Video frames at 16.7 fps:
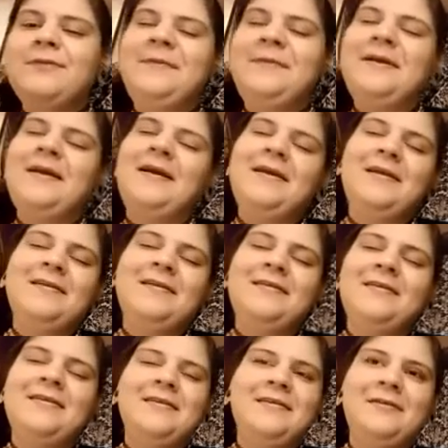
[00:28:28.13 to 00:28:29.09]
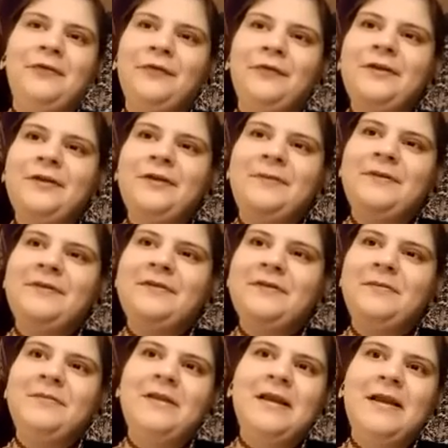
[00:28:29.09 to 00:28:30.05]
I mean, I guess this has already been
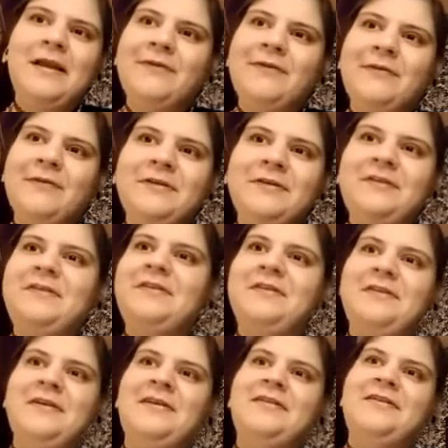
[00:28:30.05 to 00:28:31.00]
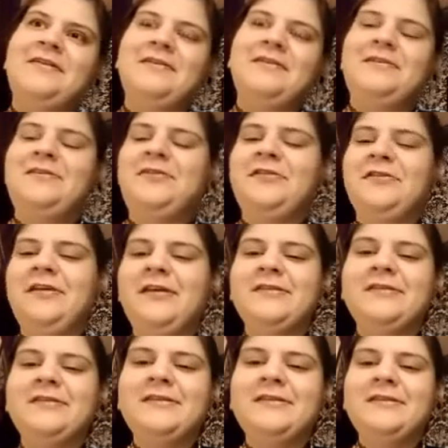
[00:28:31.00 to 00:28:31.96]
something everyone's discussed since
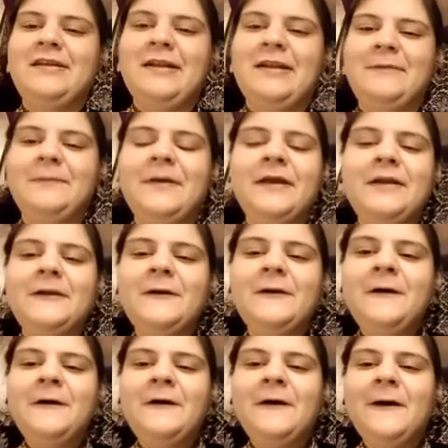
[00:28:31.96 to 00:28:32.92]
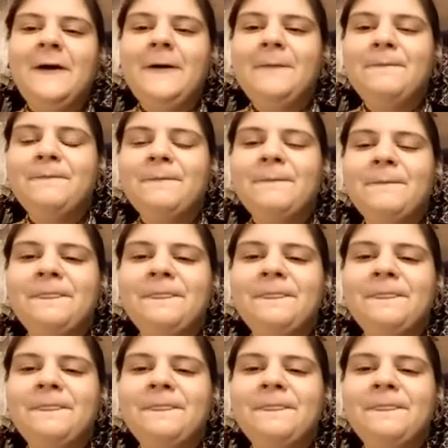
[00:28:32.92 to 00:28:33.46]
2010, but um,